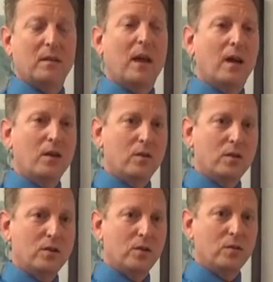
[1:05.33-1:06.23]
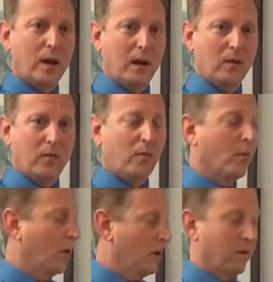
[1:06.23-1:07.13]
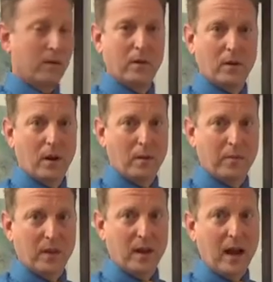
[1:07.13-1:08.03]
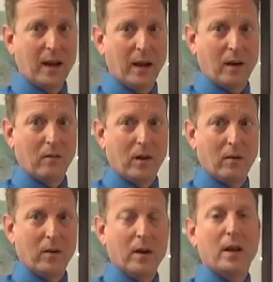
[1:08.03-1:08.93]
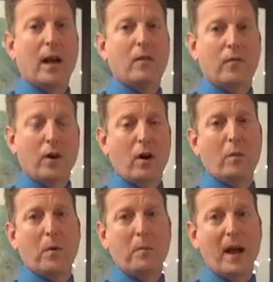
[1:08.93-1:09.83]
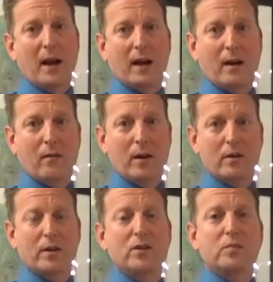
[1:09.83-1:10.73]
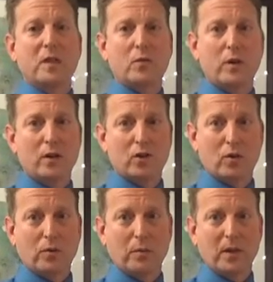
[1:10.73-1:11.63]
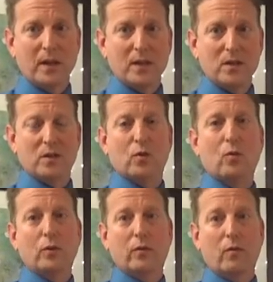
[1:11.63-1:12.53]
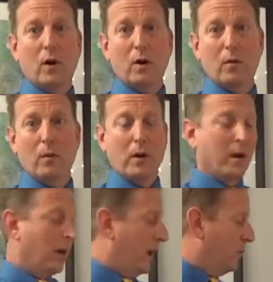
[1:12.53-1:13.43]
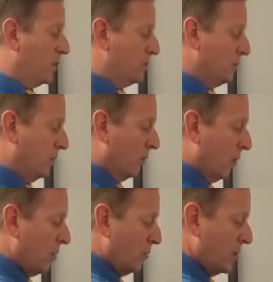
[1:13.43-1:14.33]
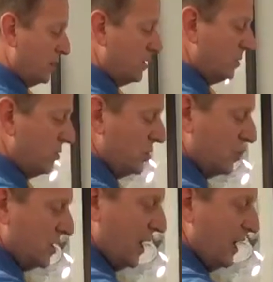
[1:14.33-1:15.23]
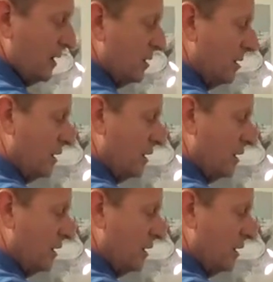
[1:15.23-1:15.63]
that you can do now for the neck area and for your upper back area is between your shoulder blades, and it's called a row. And when you do a row, what you do is you stand